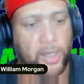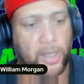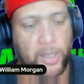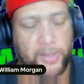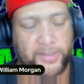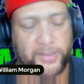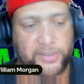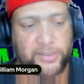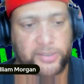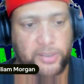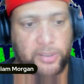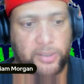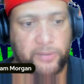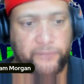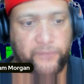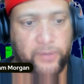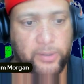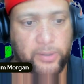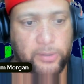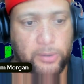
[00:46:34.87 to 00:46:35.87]
Uh, continue
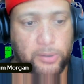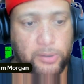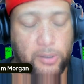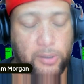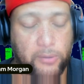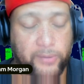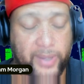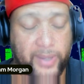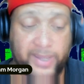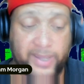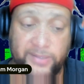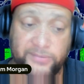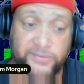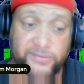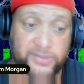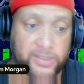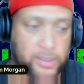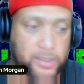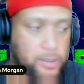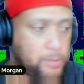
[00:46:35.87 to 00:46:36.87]
to follow along and
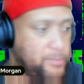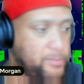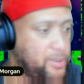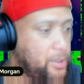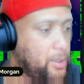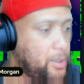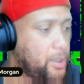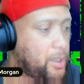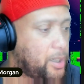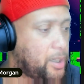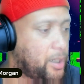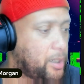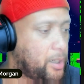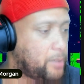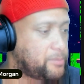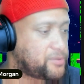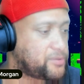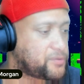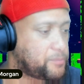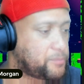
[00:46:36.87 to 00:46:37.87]
sub
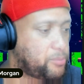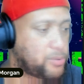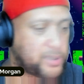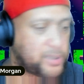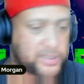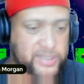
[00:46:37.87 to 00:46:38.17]
um, to support the